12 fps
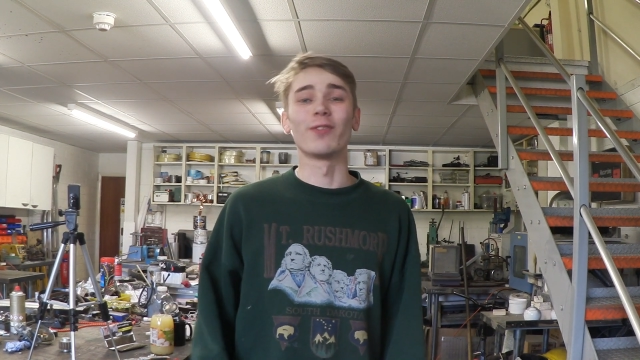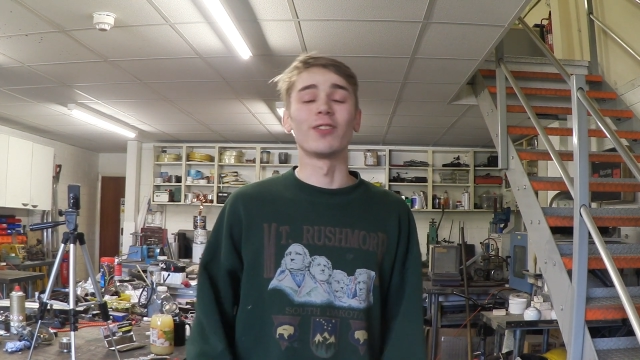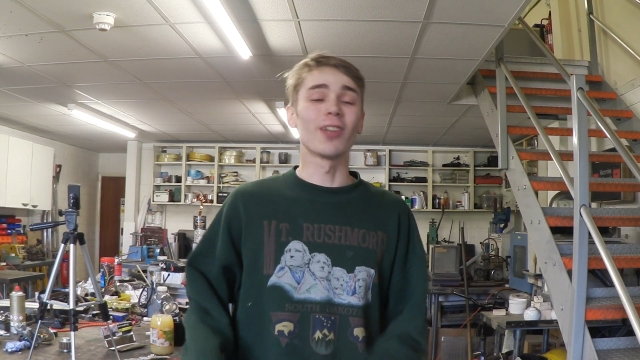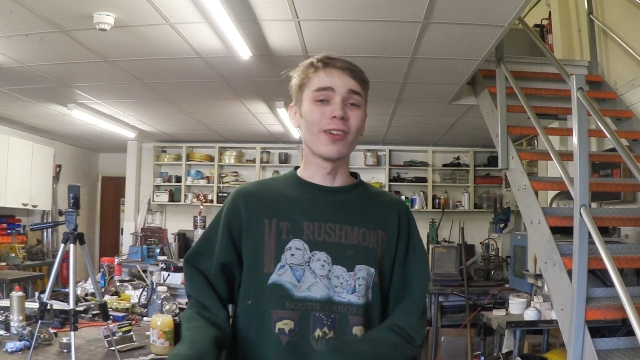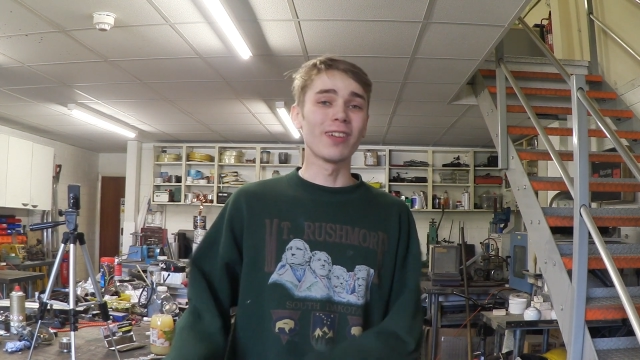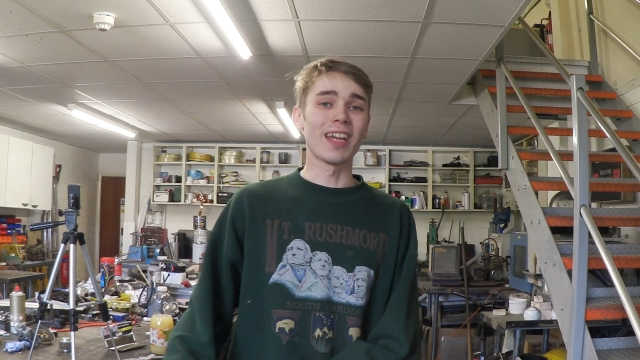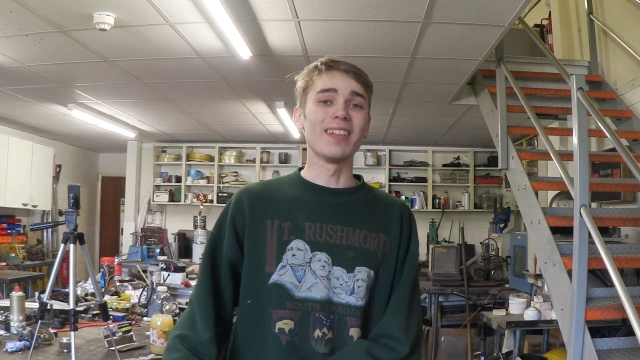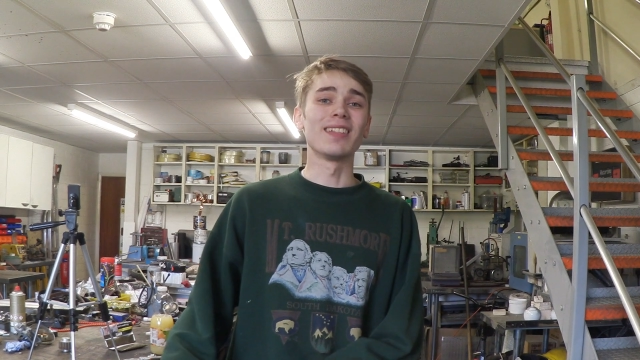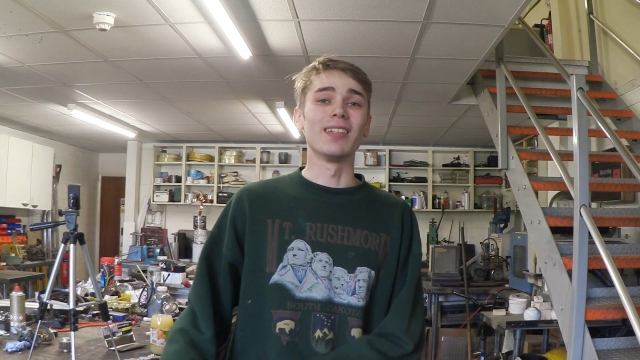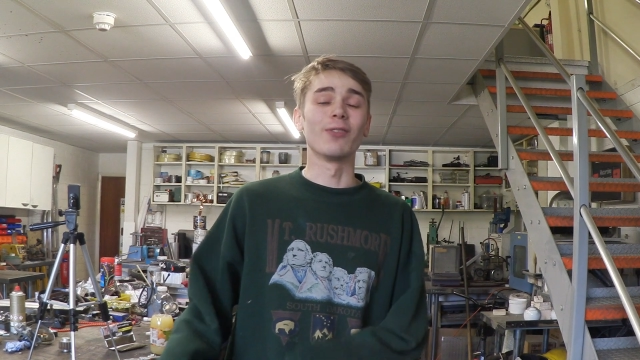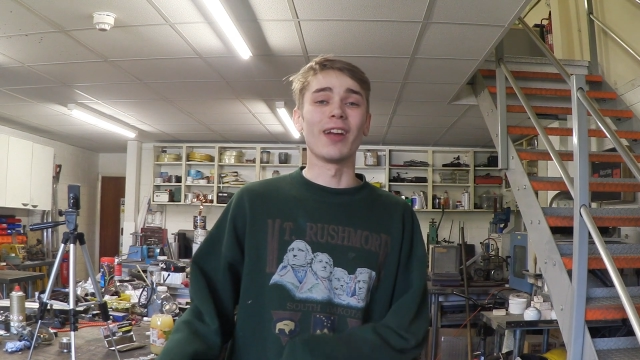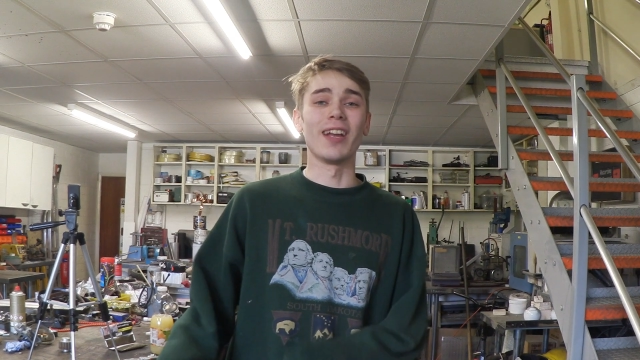for
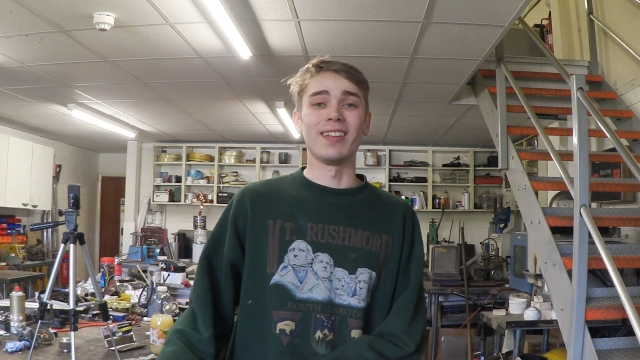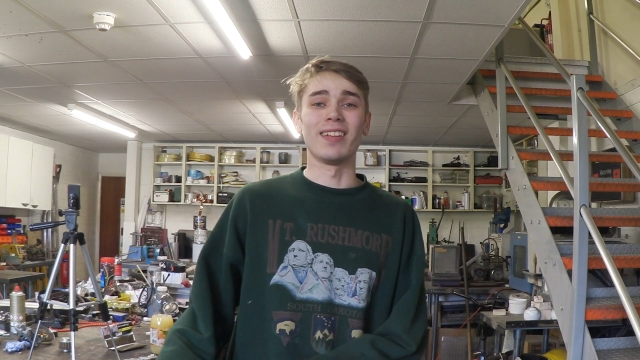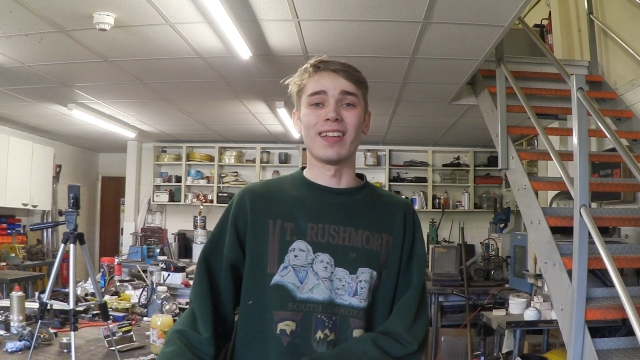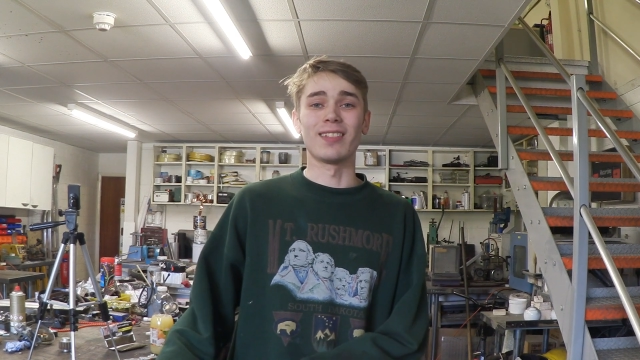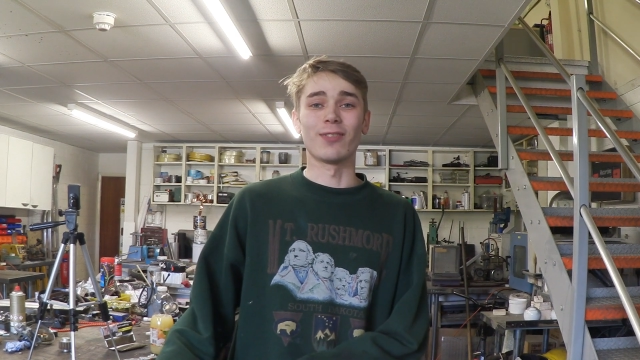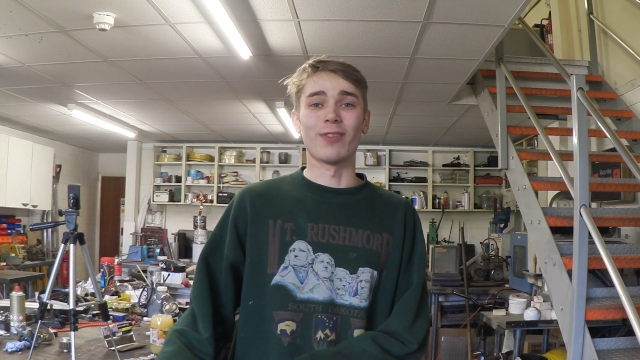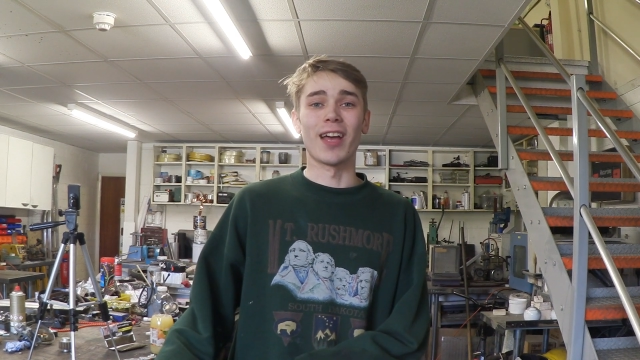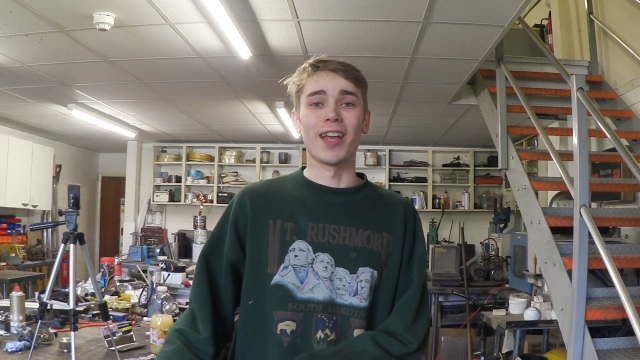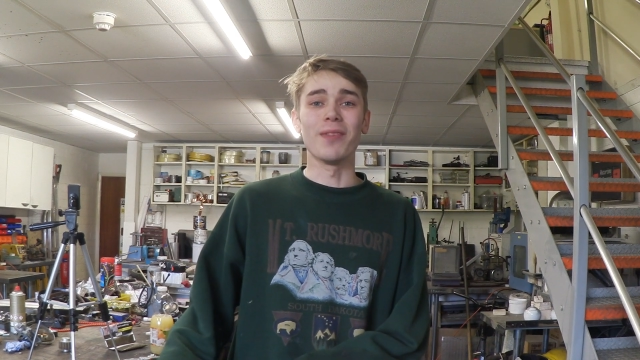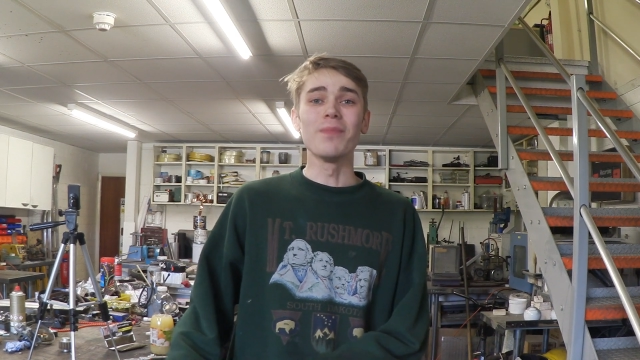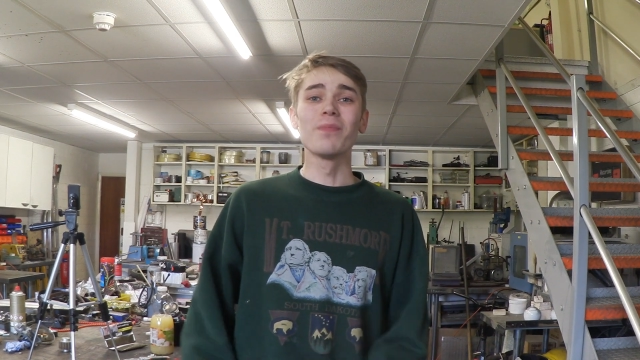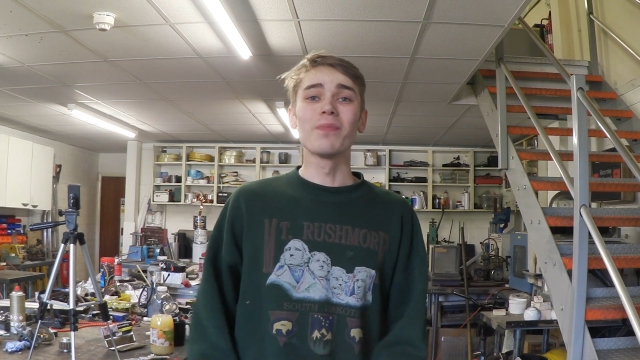donating the radiator fan.